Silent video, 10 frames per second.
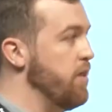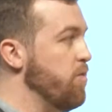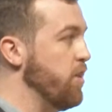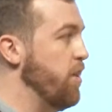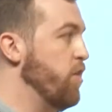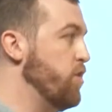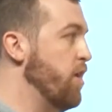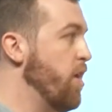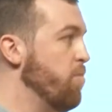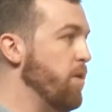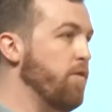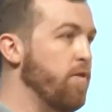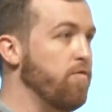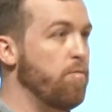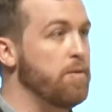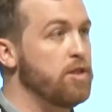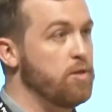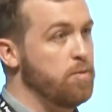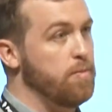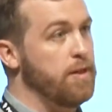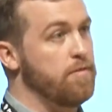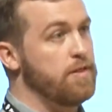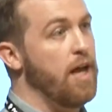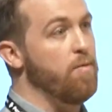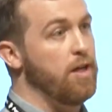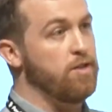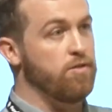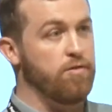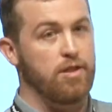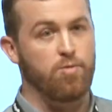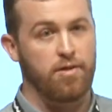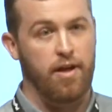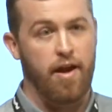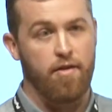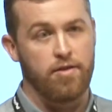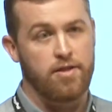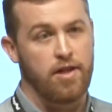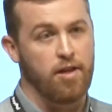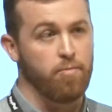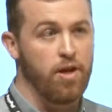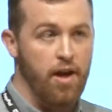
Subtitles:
So that was a huge benefit from a business perspective is, hey, we can do this with our current team